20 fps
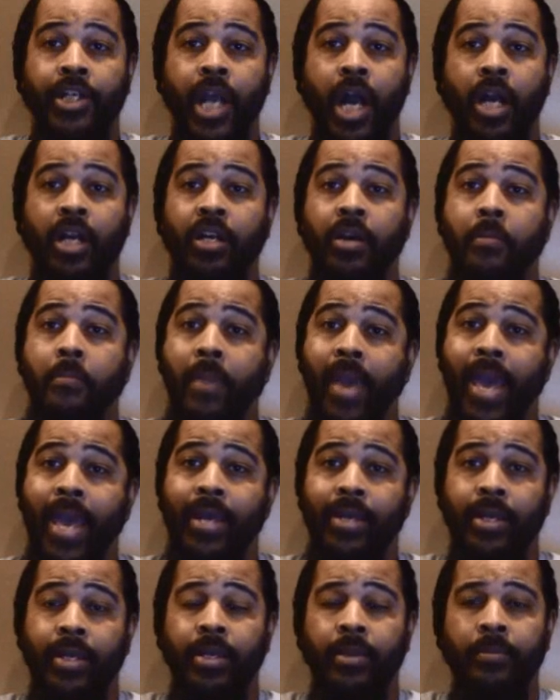shall
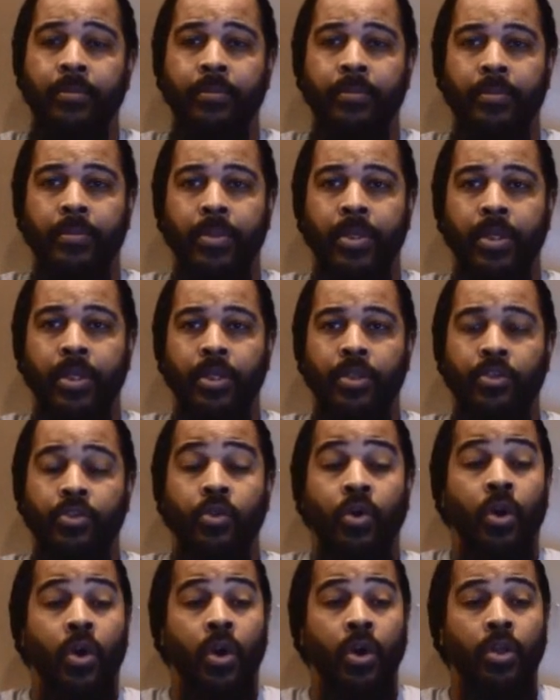command him.
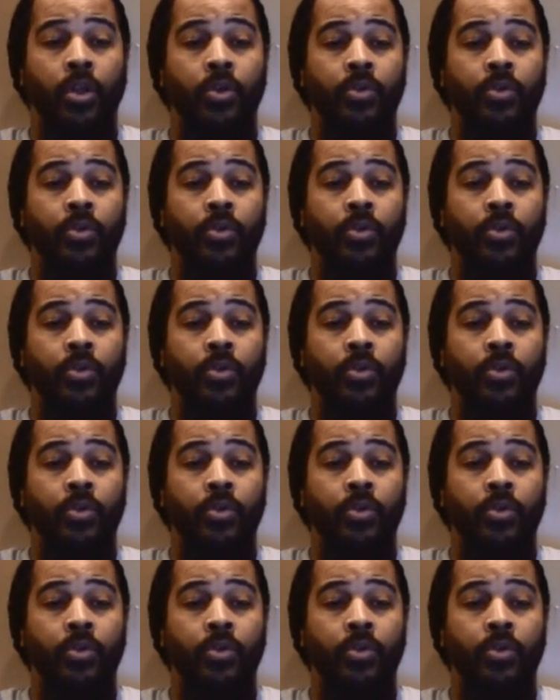So all